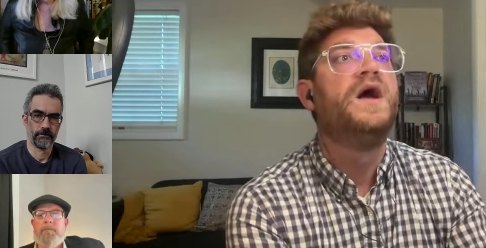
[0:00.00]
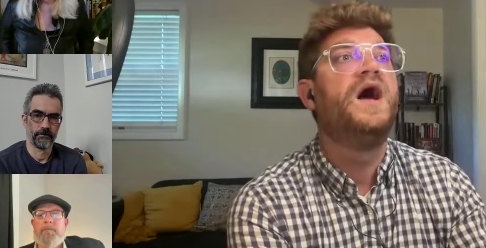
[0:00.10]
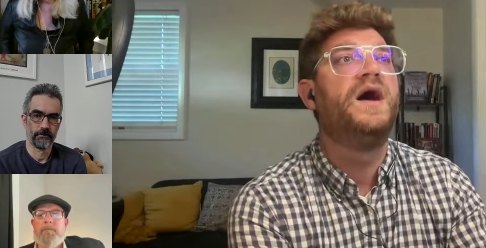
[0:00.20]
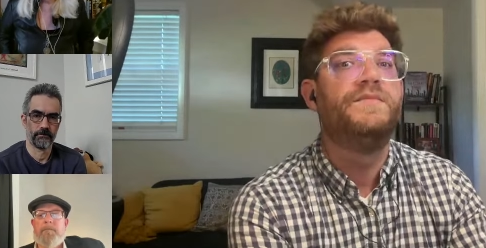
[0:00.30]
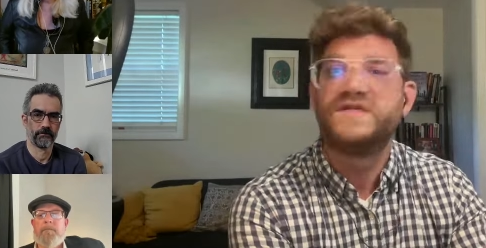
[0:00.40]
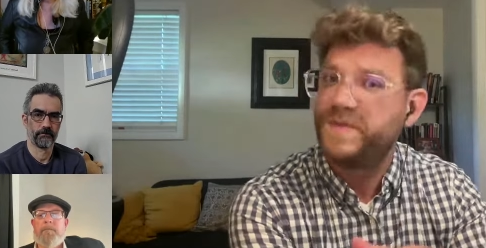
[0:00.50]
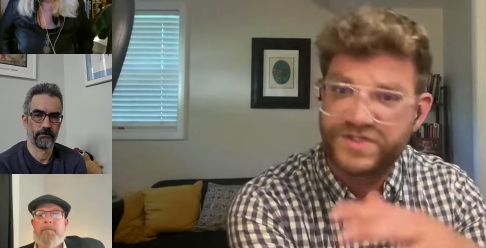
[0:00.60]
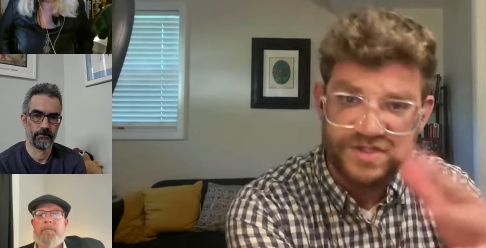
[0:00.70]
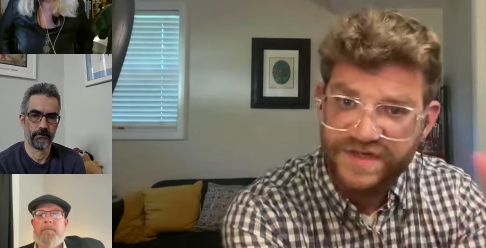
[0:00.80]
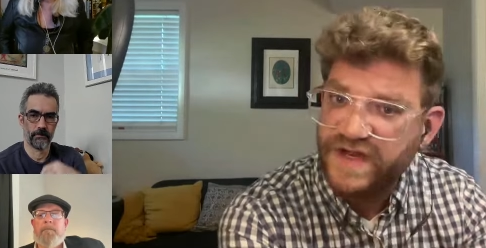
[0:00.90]
Speaker 1: um,
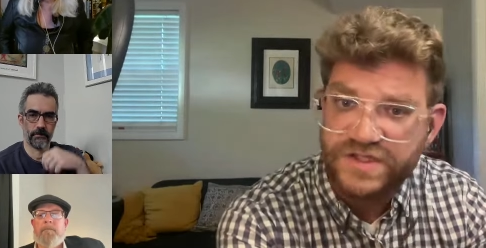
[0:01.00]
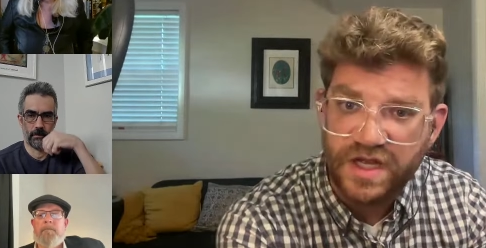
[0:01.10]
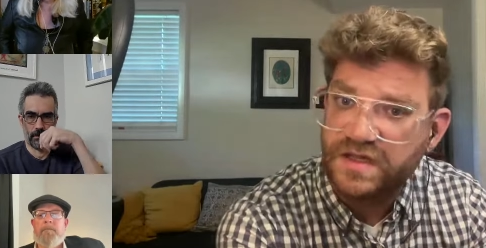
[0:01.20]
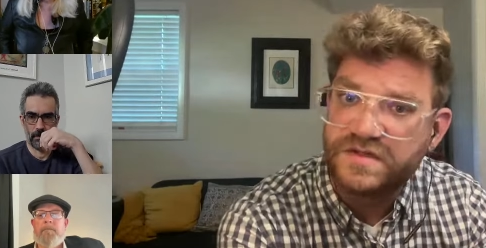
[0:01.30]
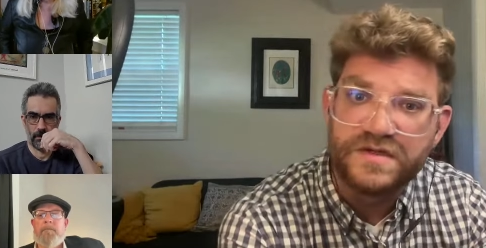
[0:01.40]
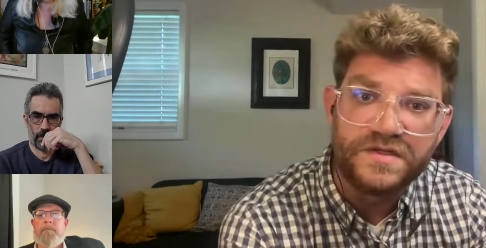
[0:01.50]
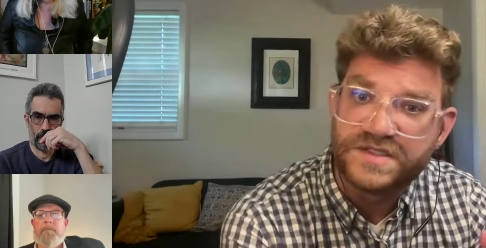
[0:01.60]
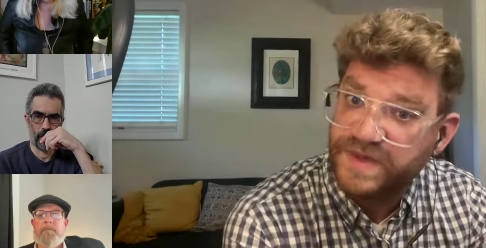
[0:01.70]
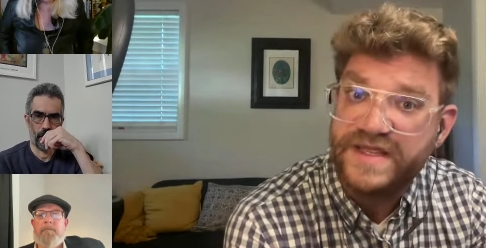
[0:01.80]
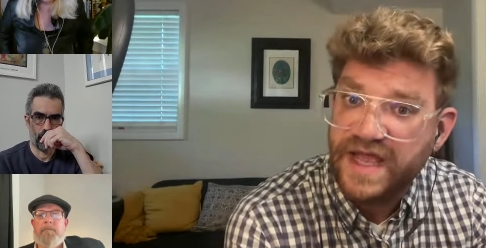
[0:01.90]
especially
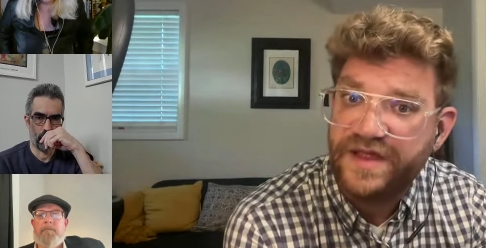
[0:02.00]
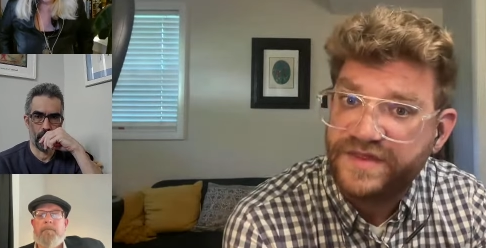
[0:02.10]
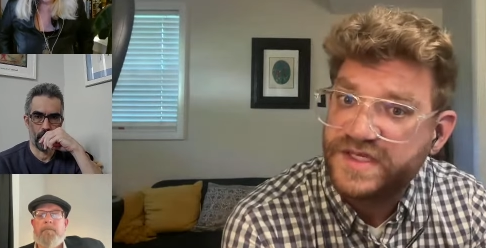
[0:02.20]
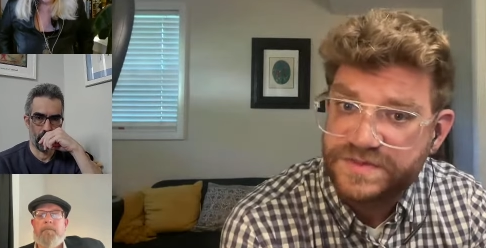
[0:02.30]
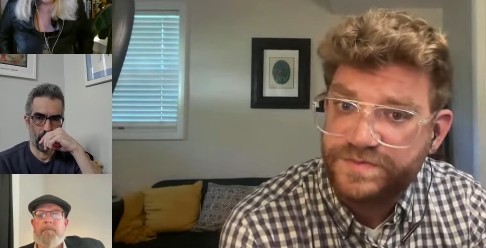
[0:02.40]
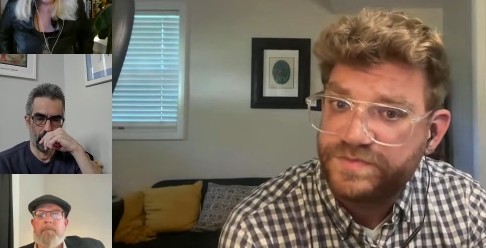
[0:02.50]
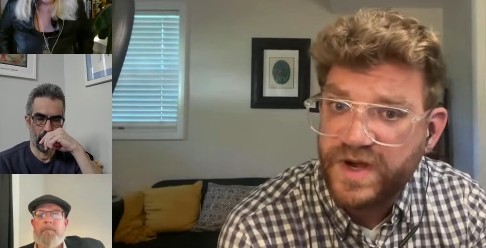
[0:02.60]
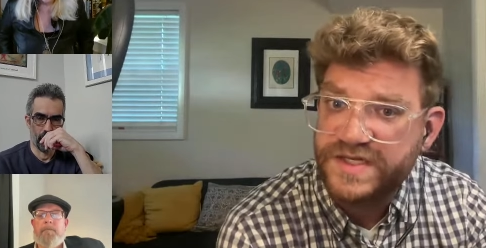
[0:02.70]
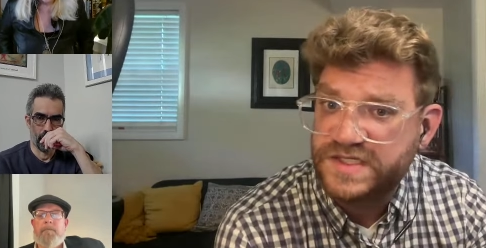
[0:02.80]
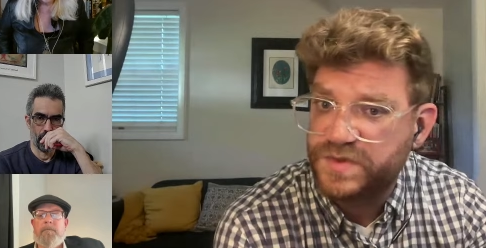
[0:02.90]
evangelicals. Many Catholics
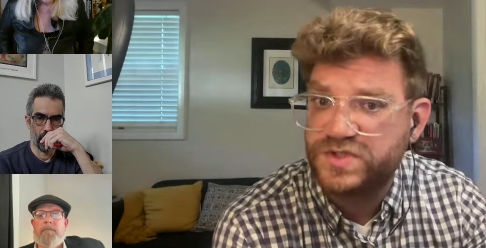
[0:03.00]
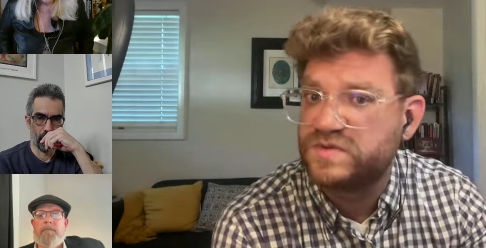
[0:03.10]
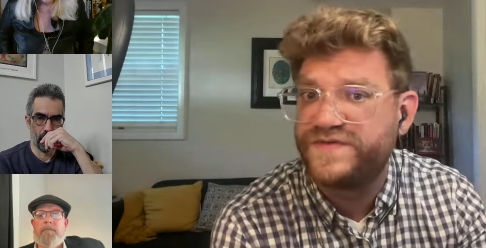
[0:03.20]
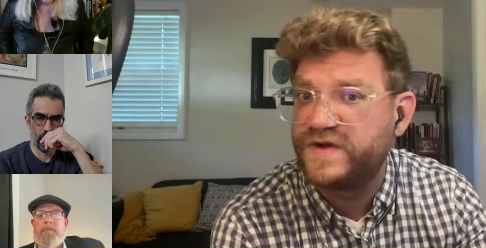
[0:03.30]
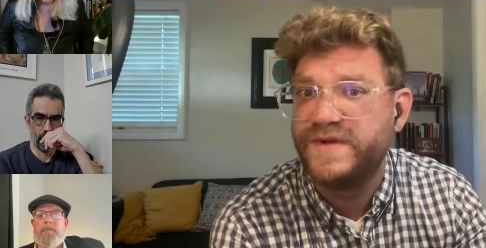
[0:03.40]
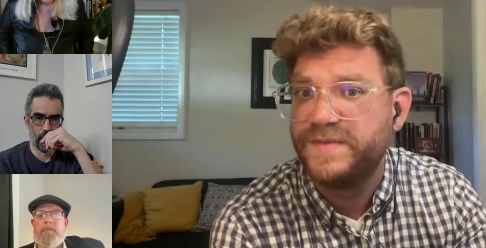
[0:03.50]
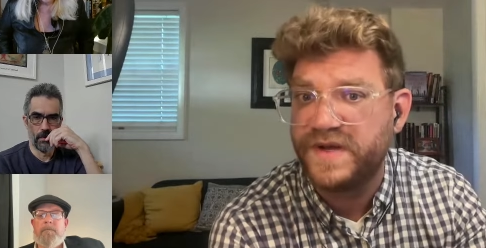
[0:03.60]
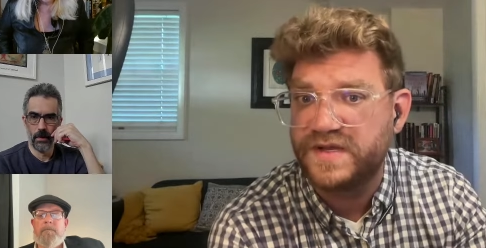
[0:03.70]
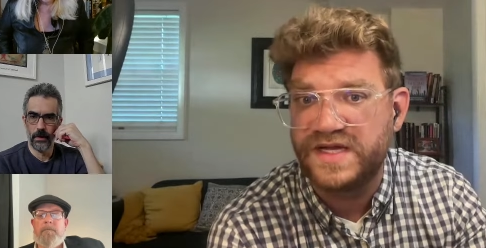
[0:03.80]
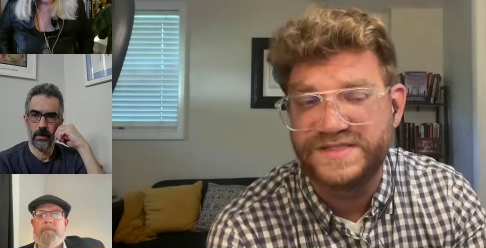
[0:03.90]
practice spiritual warfare, many
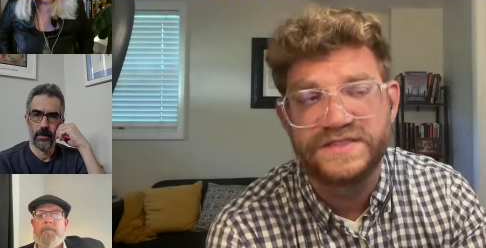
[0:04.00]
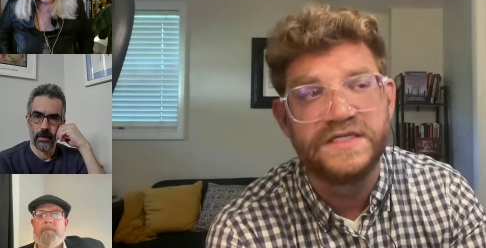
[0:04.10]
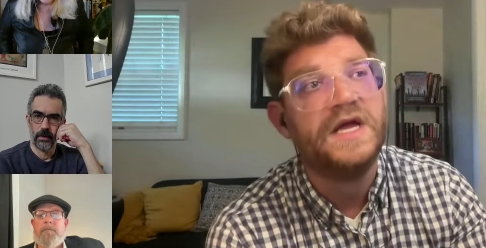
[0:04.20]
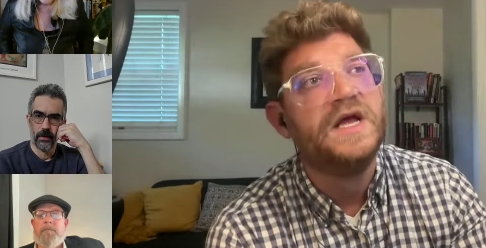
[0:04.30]
Pentecostals.